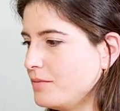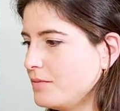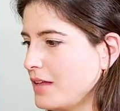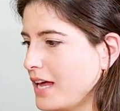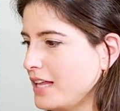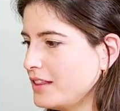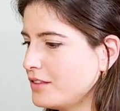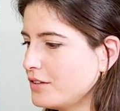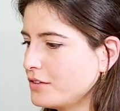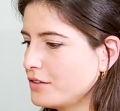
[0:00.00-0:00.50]

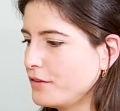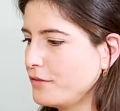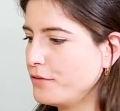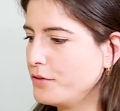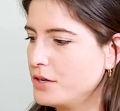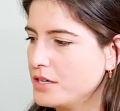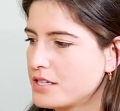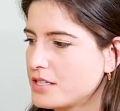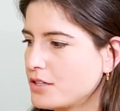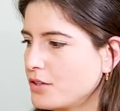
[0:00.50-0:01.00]
enter the
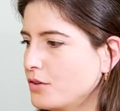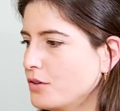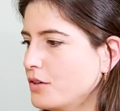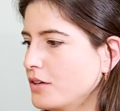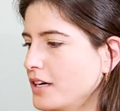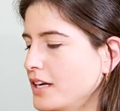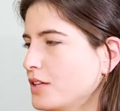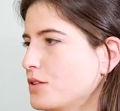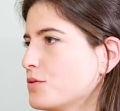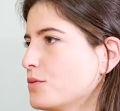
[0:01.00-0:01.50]
first or
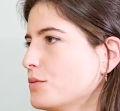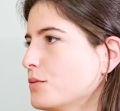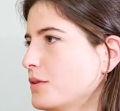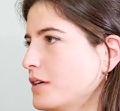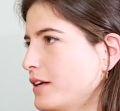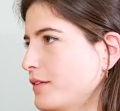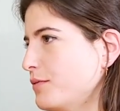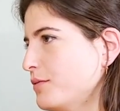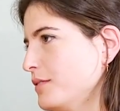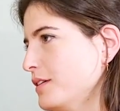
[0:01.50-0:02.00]
need to
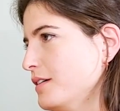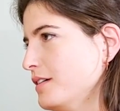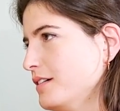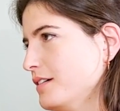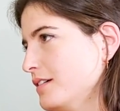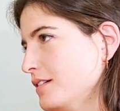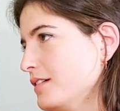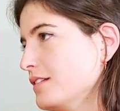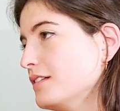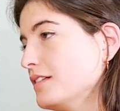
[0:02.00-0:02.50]
leave
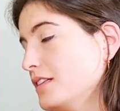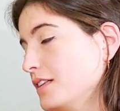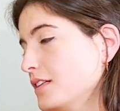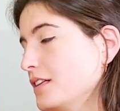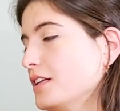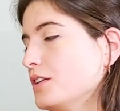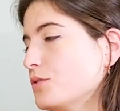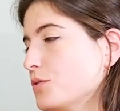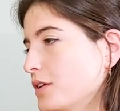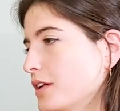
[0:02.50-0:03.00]

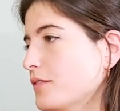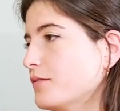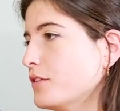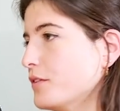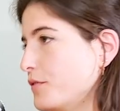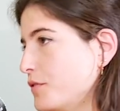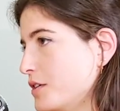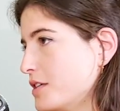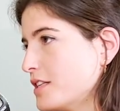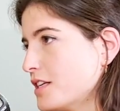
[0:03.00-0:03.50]
the
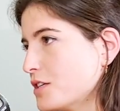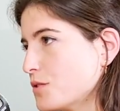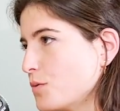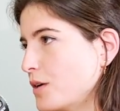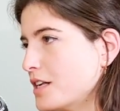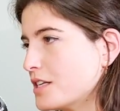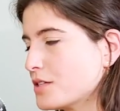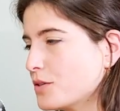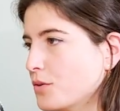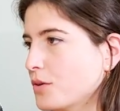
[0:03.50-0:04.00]
first as
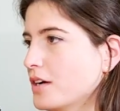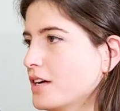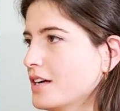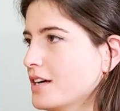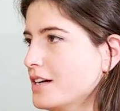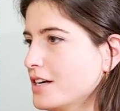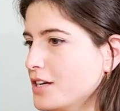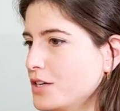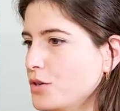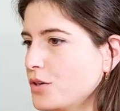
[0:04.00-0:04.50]
well. So
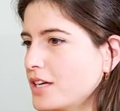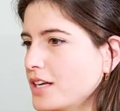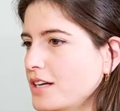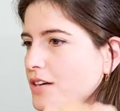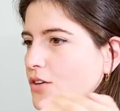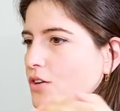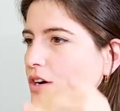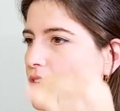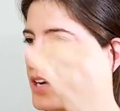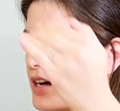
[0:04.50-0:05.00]
you can
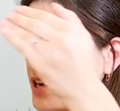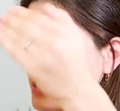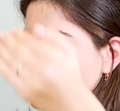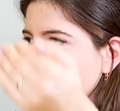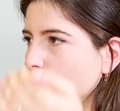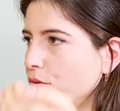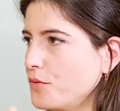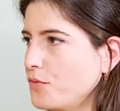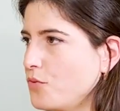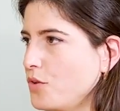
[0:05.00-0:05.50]
organize
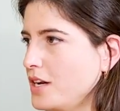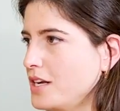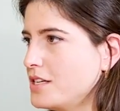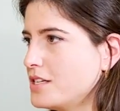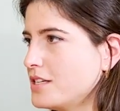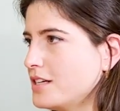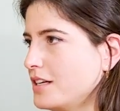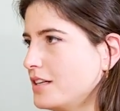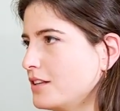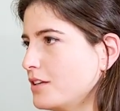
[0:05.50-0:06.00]
your
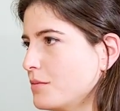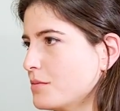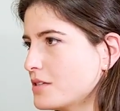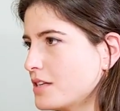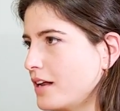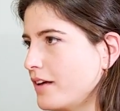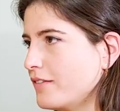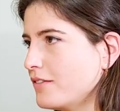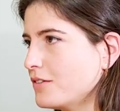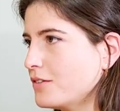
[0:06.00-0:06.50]
fridge in terms of
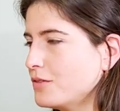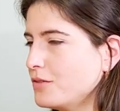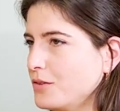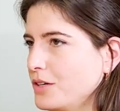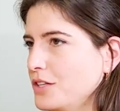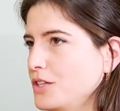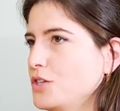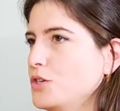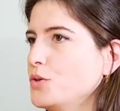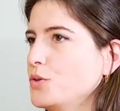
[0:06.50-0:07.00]
like
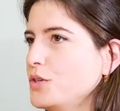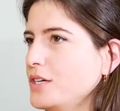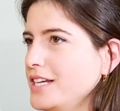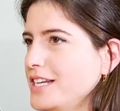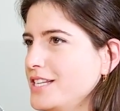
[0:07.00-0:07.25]
what you need